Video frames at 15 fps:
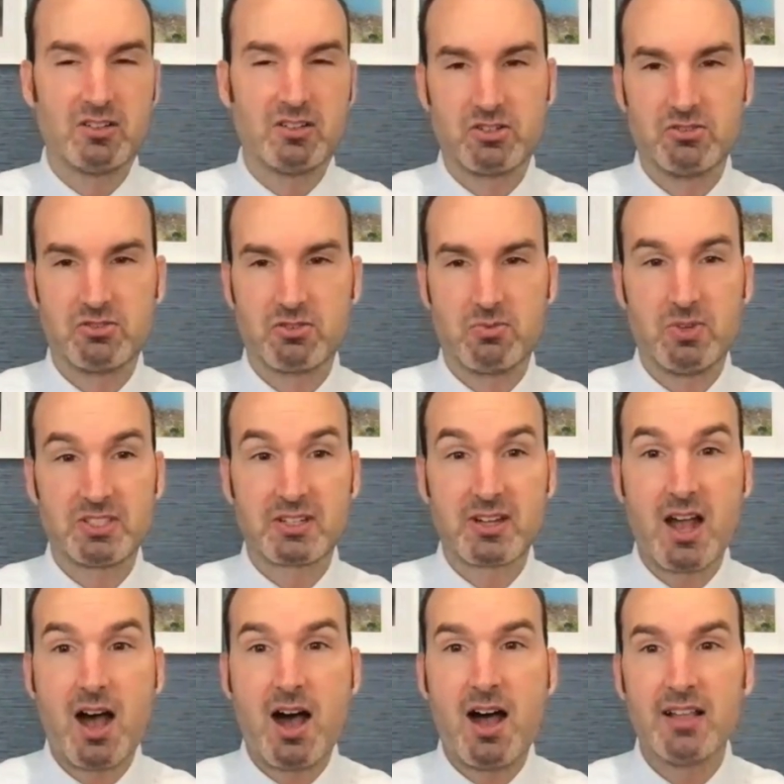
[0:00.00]
issues or what's
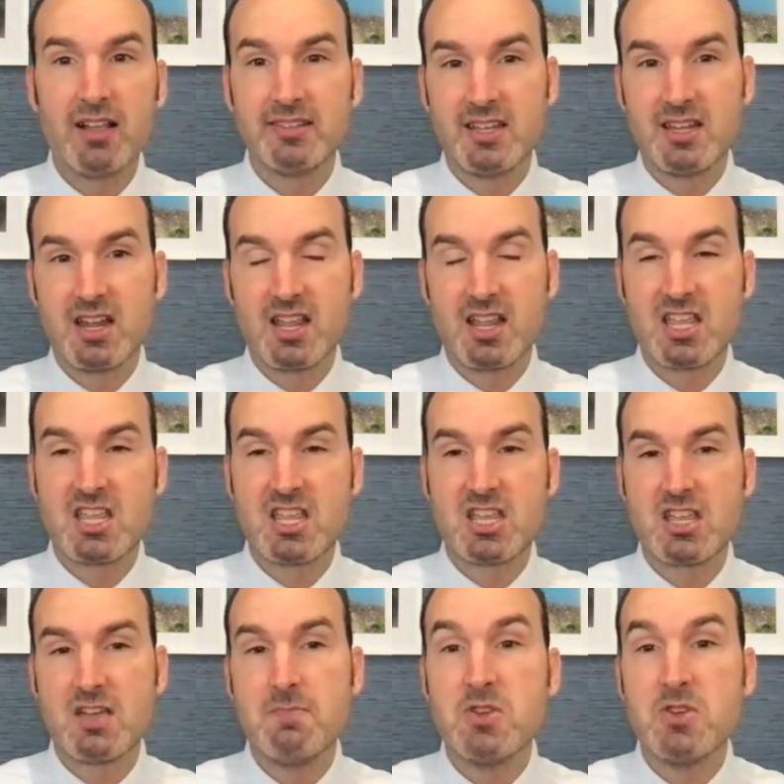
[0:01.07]
causing
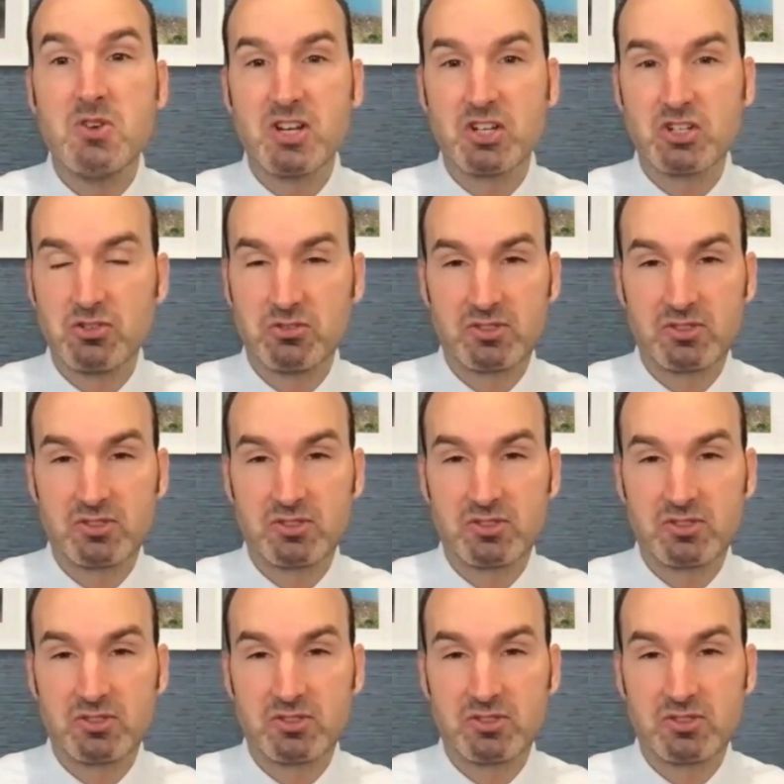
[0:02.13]
immune issues?